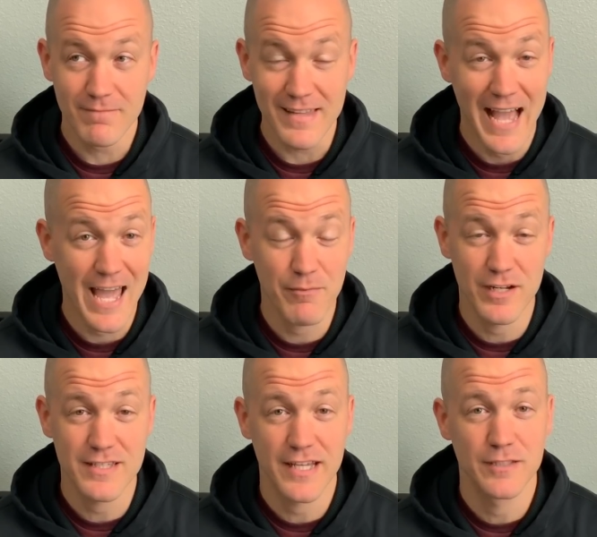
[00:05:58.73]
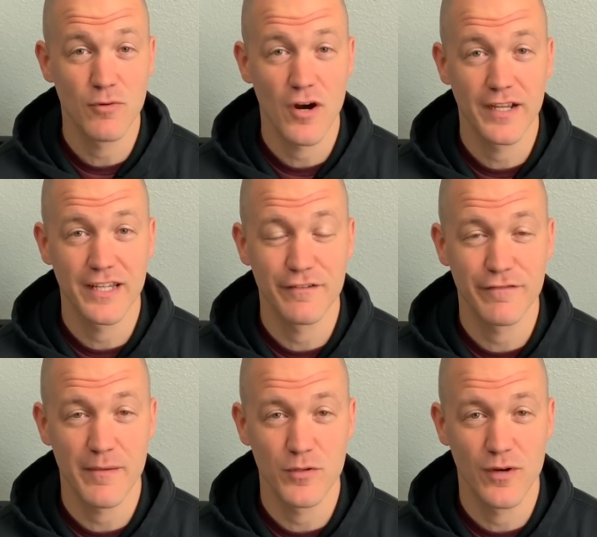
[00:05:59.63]
I am going to take the bar again in
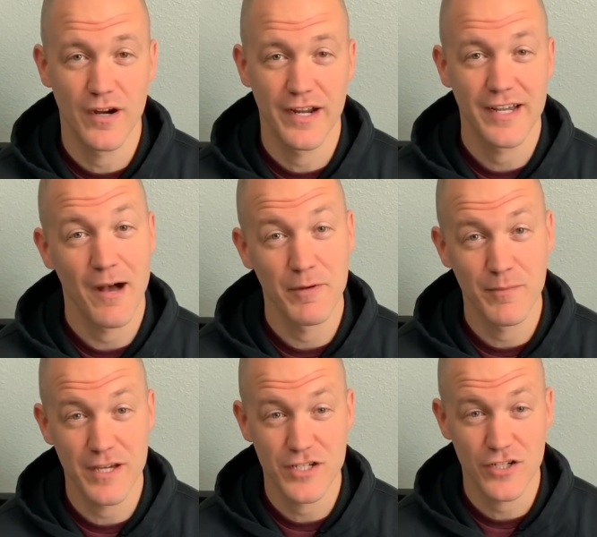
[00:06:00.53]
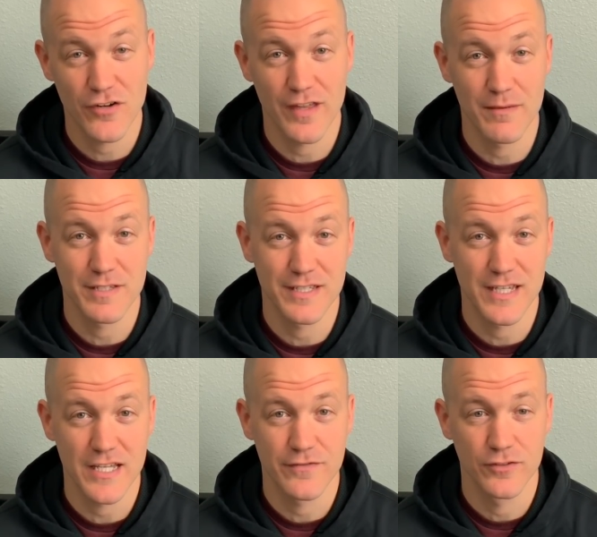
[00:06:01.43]
February. I'm going to make sure that I'm
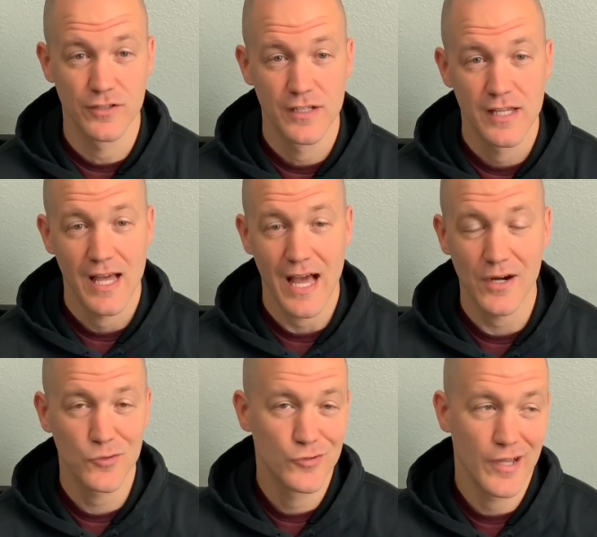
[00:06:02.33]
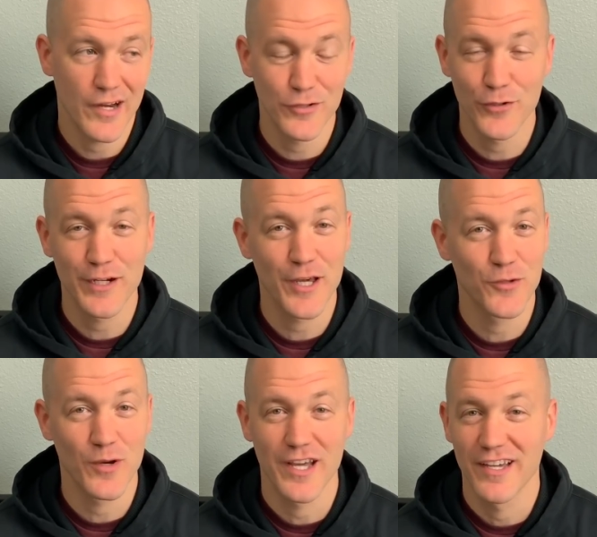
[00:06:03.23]
successful. I don't know any other
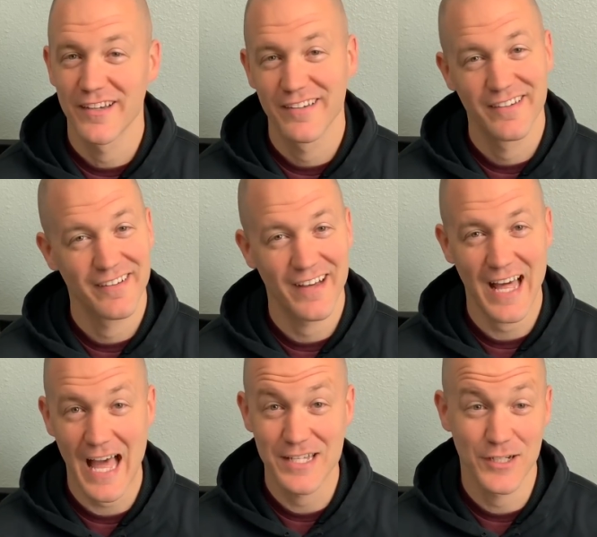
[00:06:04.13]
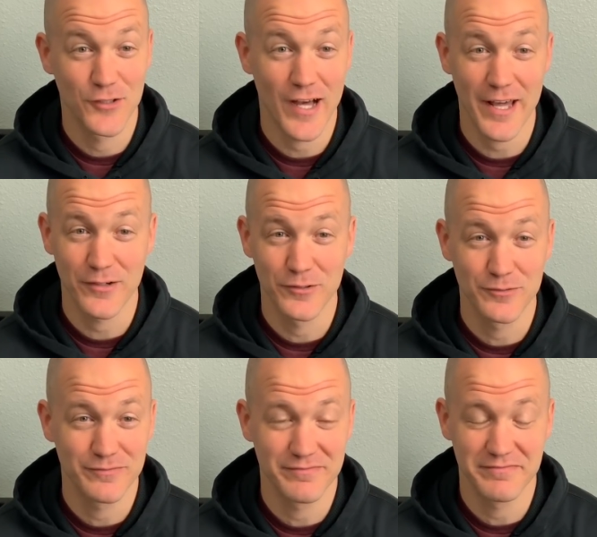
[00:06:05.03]
way. I don't.
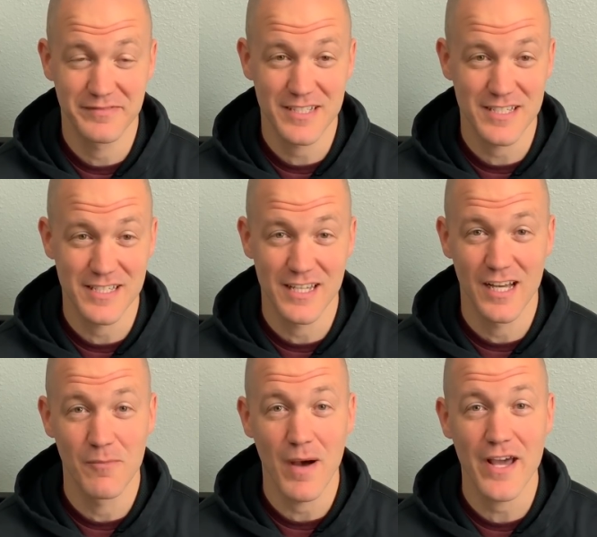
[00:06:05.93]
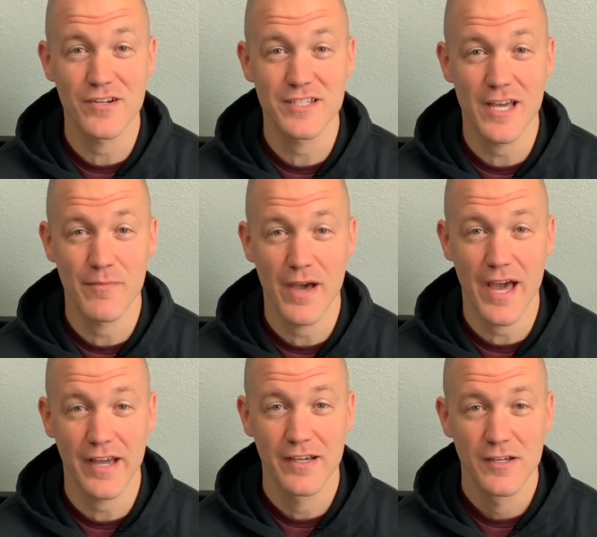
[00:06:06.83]
This is a minor
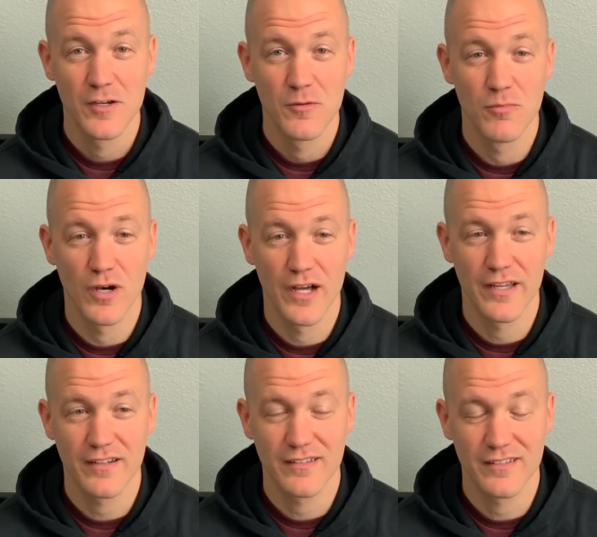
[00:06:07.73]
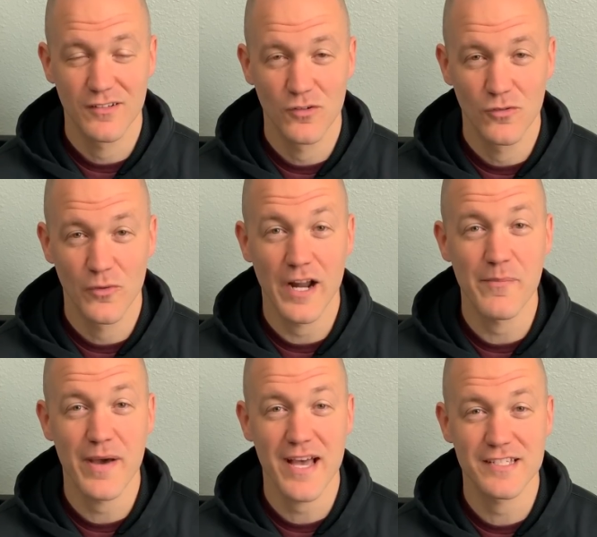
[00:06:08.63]
setback, but when I
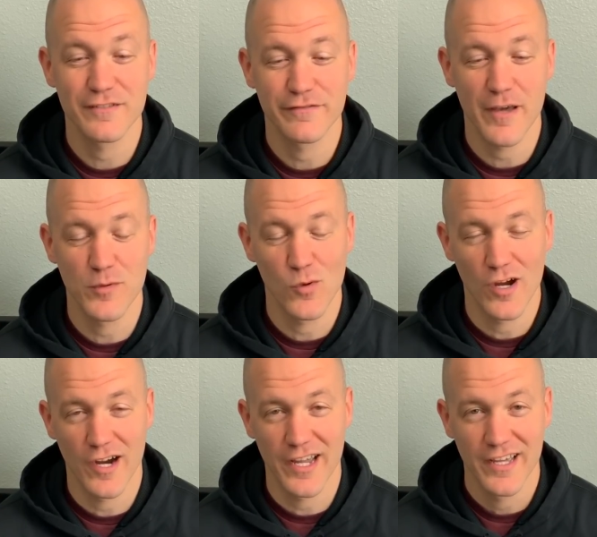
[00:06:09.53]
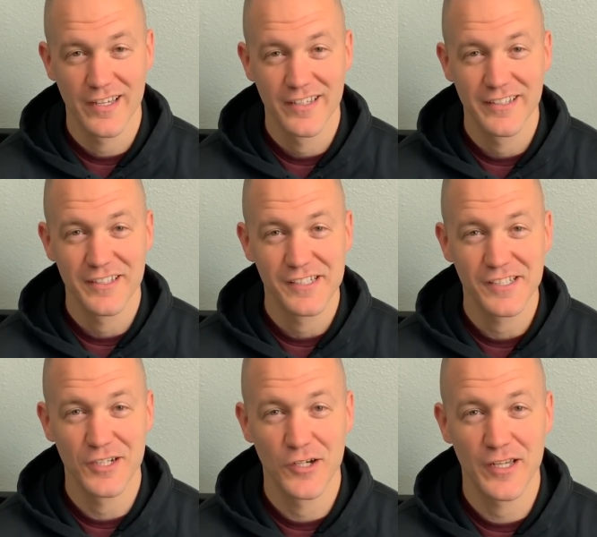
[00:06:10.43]
pass in February,
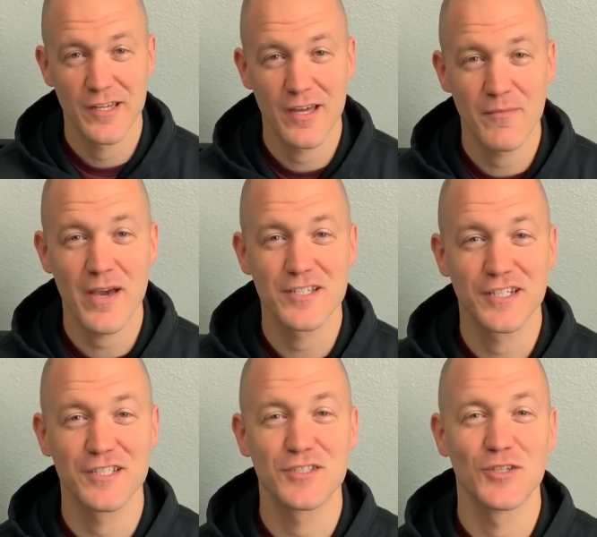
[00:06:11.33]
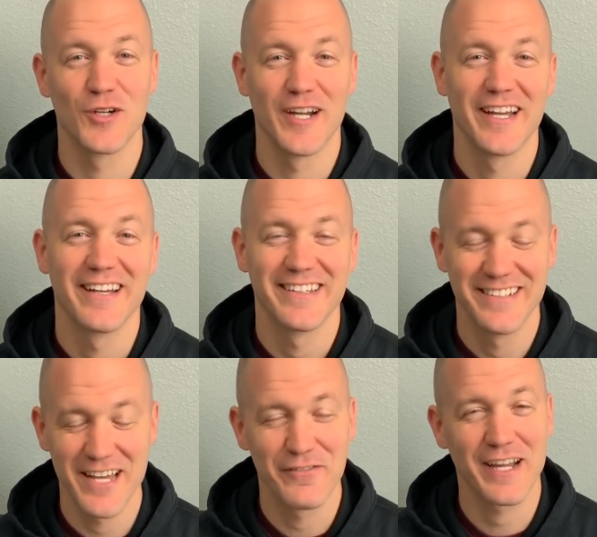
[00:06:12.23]
it makes a good story.
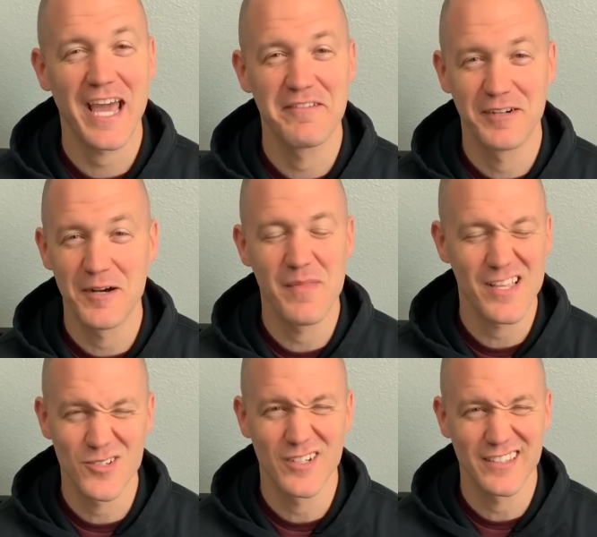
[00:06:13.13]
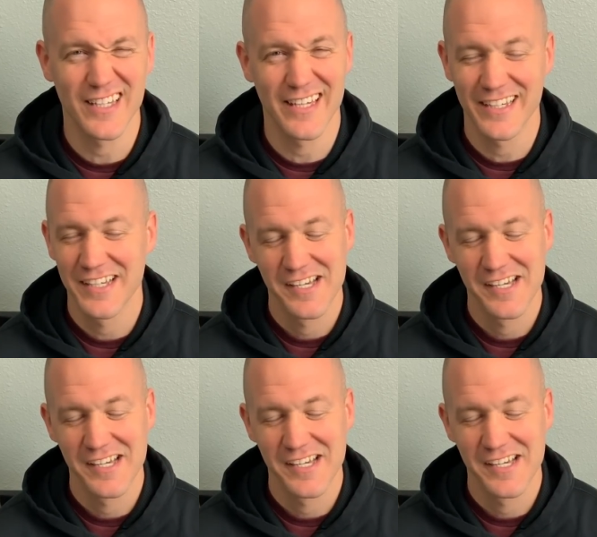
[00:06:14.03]
Never gave up, that sort of thing.